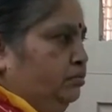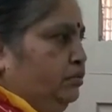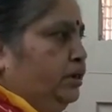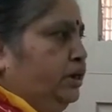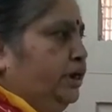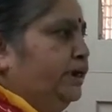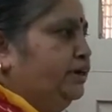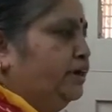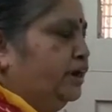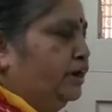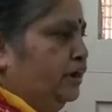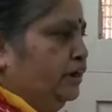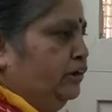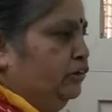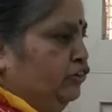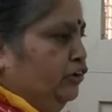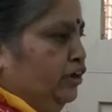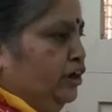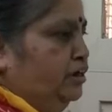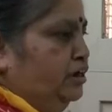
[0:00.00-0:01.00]

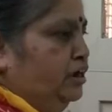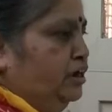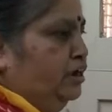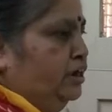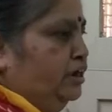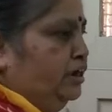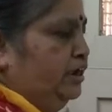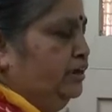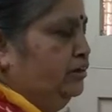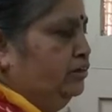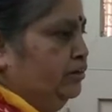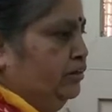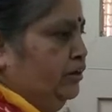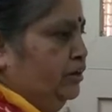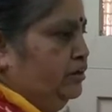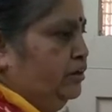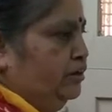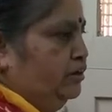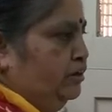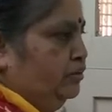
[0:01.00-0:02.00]
introduction is
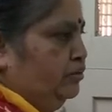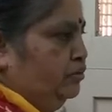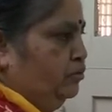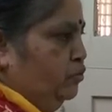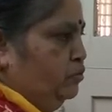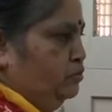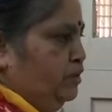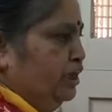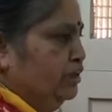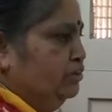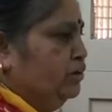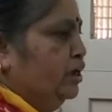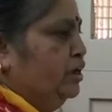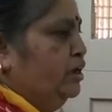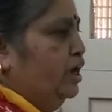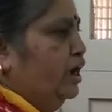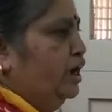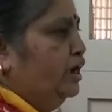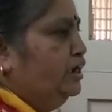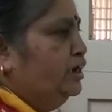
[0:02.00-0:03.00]
so much,
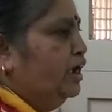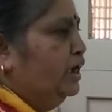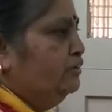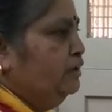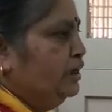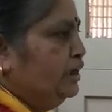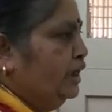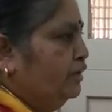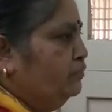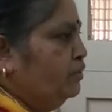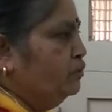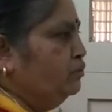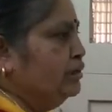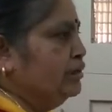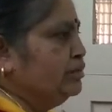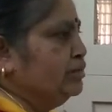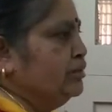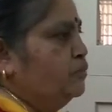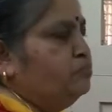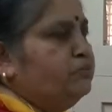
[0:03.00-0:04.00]
and I will give you the
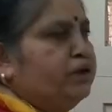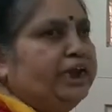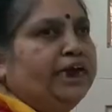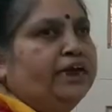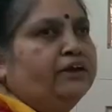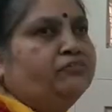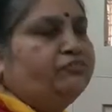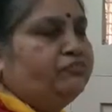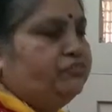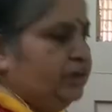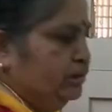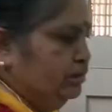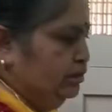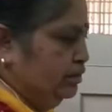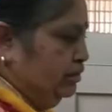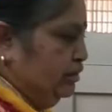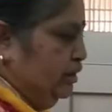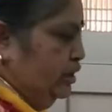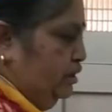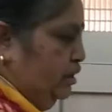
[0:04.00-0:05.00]
summary of
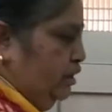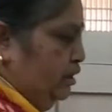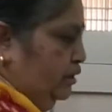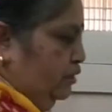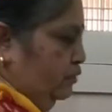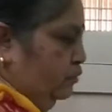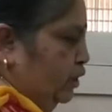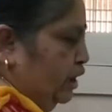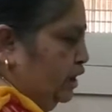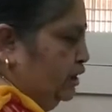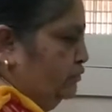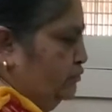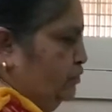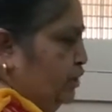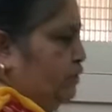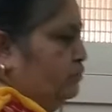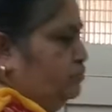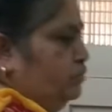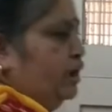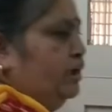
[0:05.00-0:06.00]
this, what
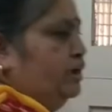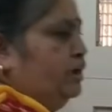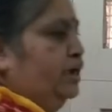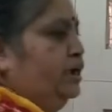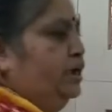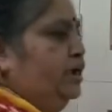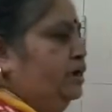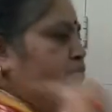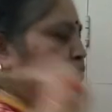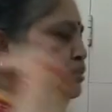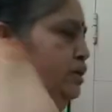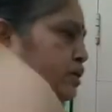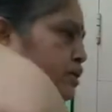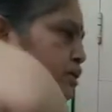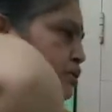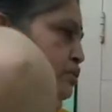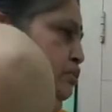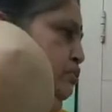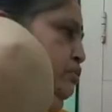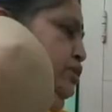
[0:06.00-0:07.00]
I have
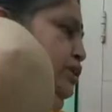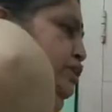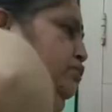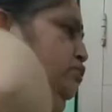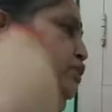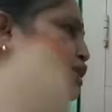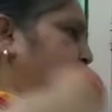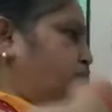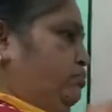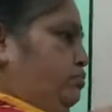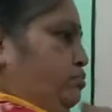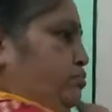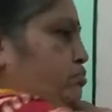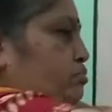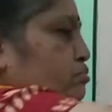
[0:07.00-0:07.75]
told you now.